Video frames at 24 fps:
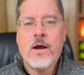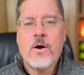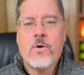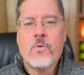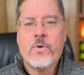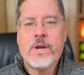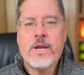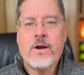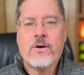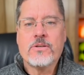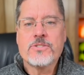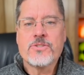
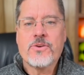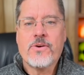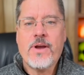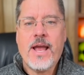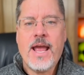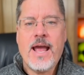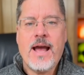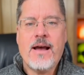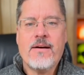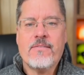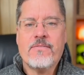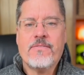We also
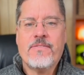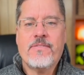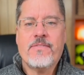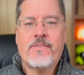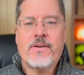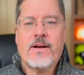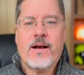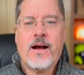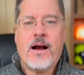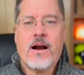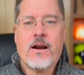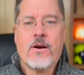have
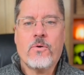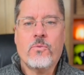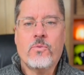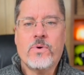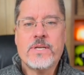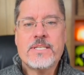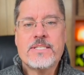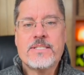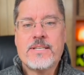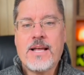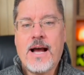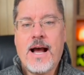our
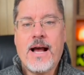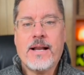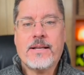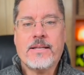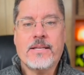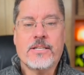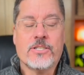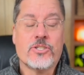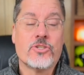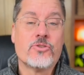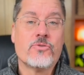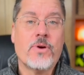WSDOT
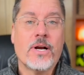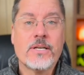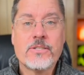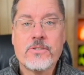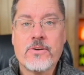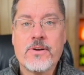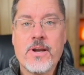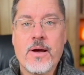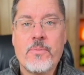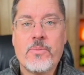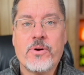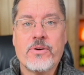instructor
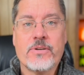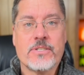number.